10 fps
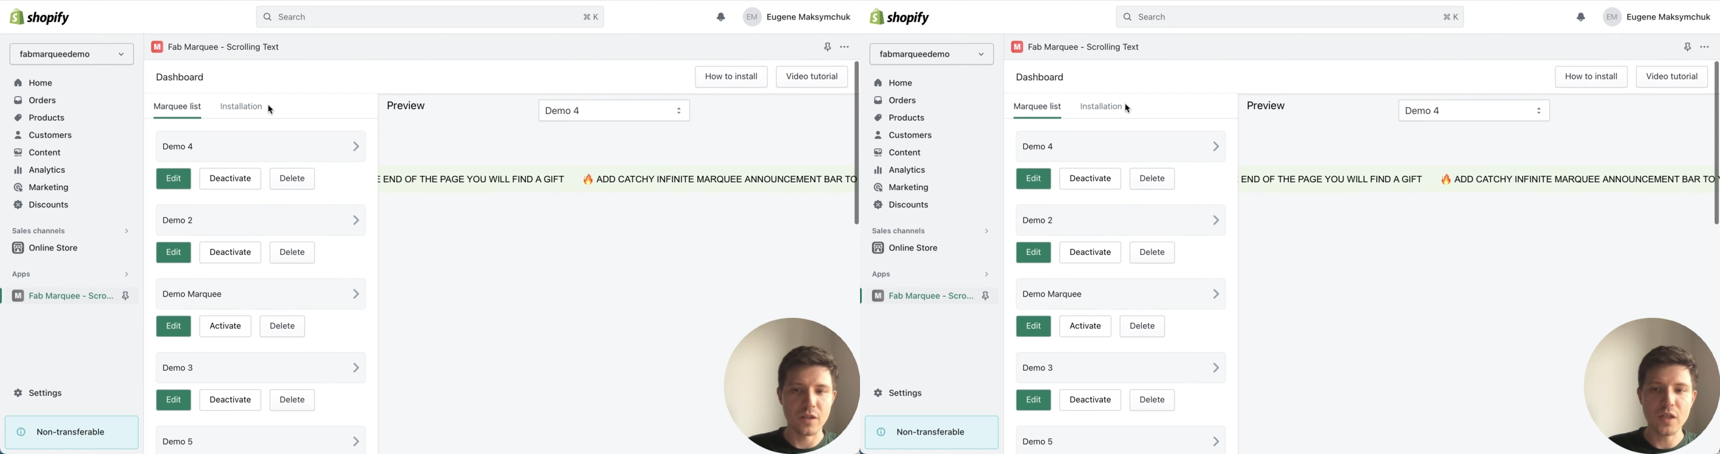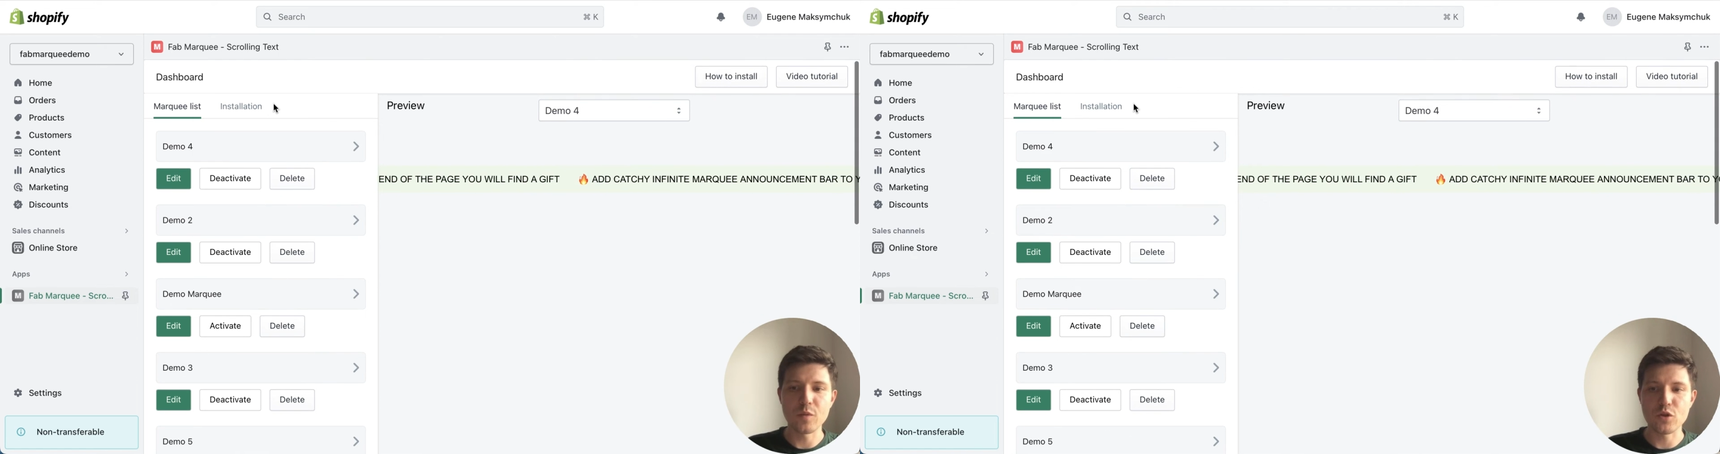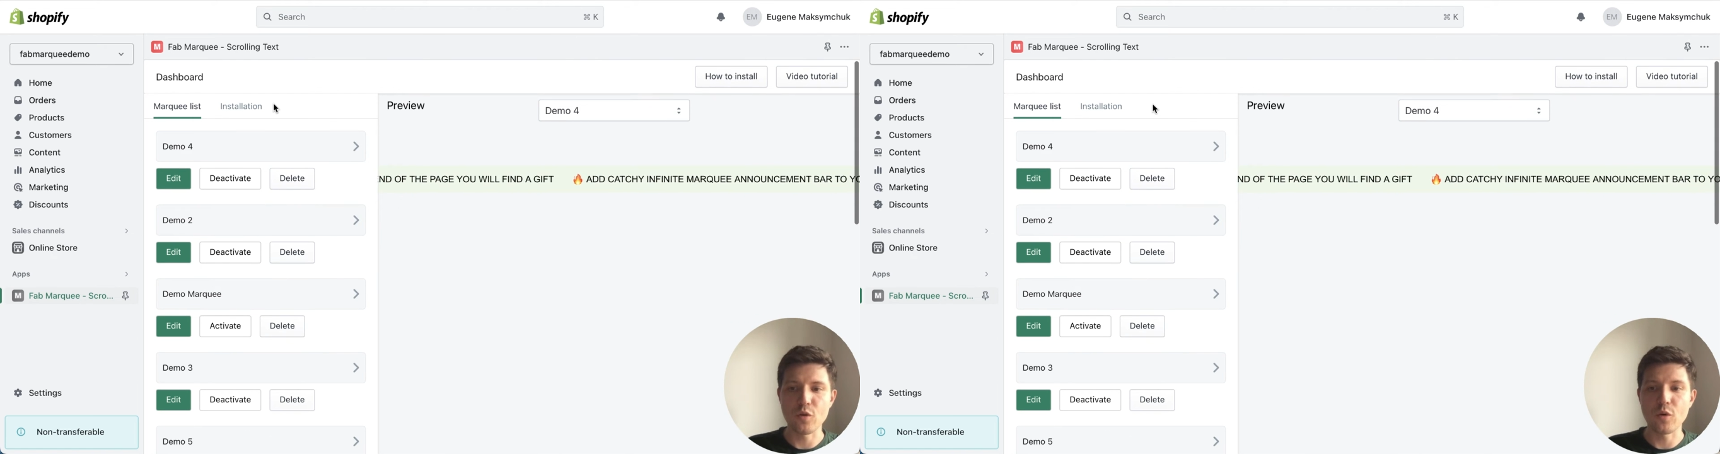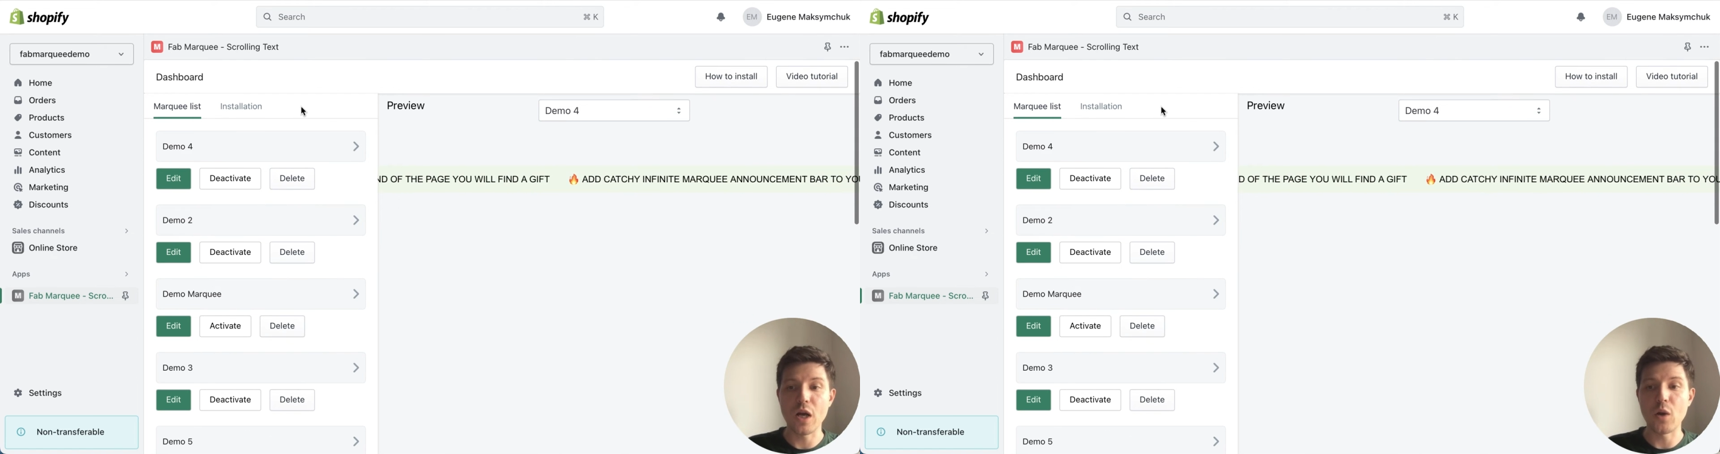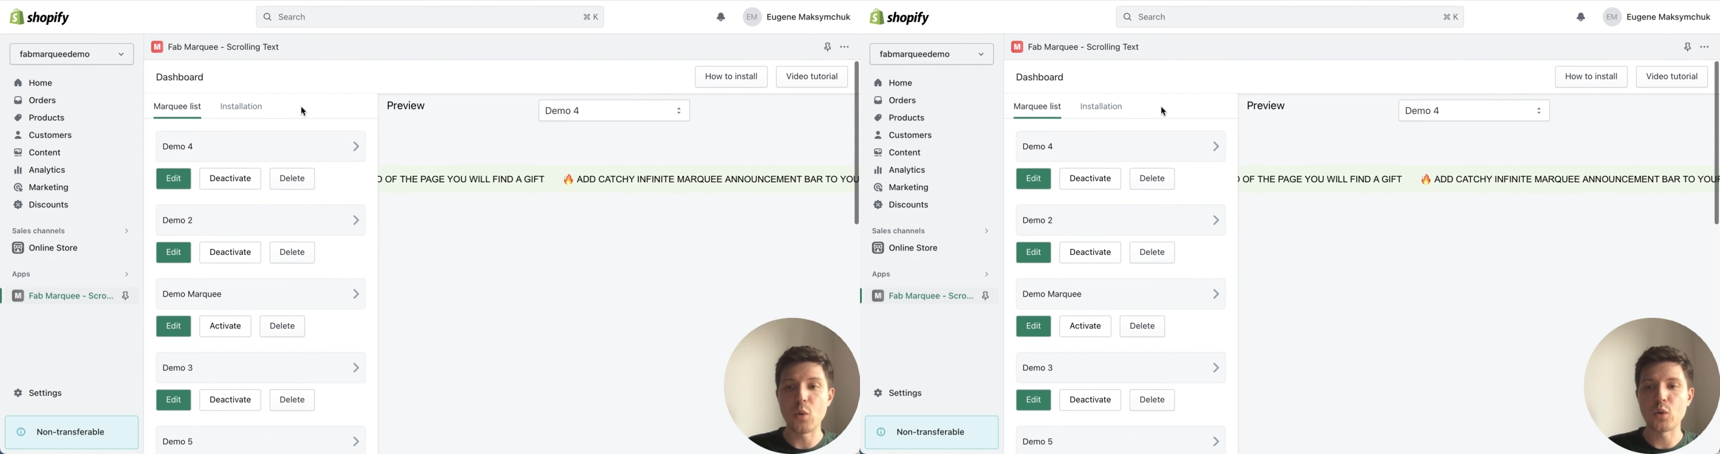let me show
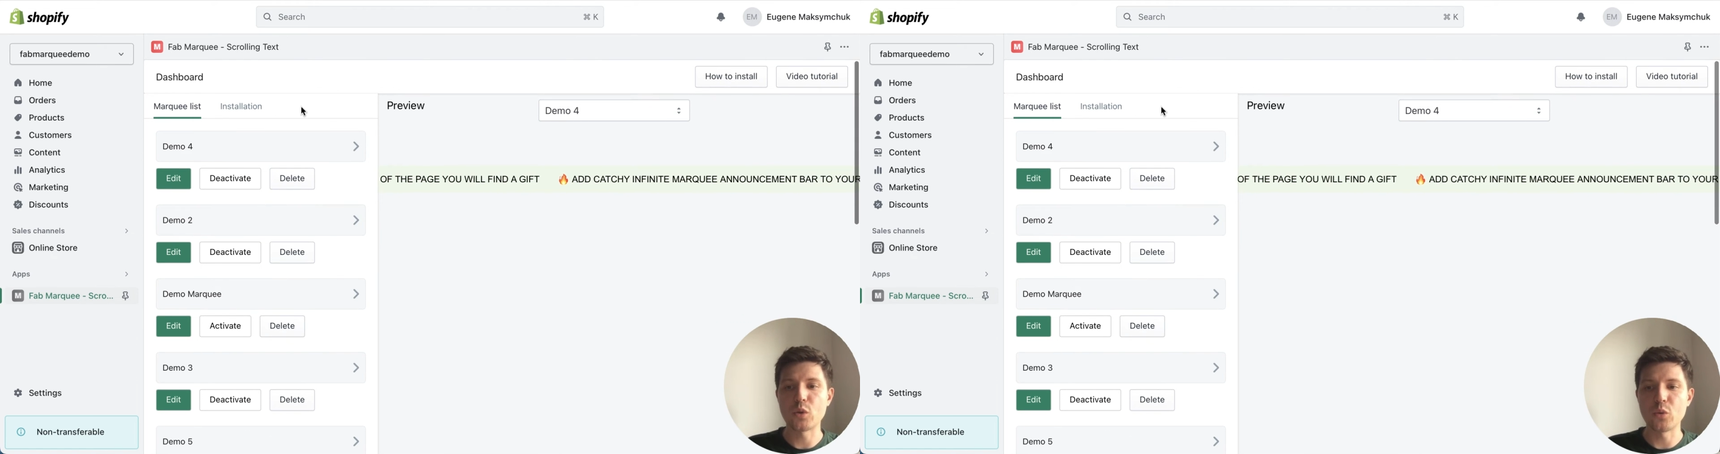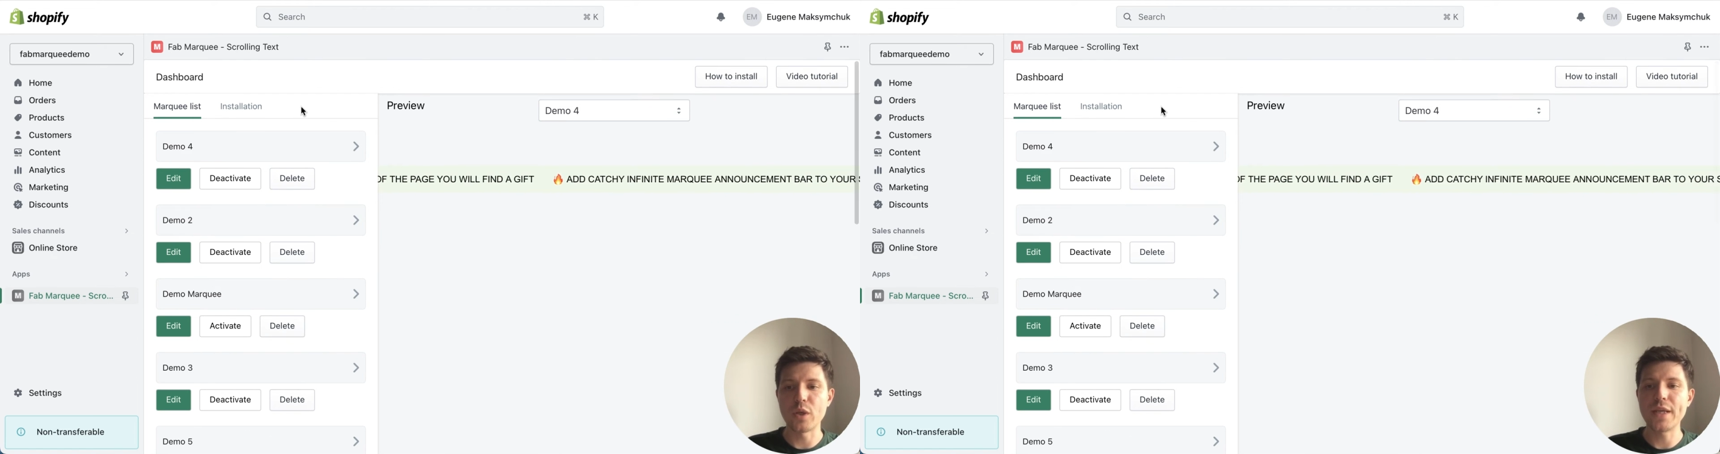how to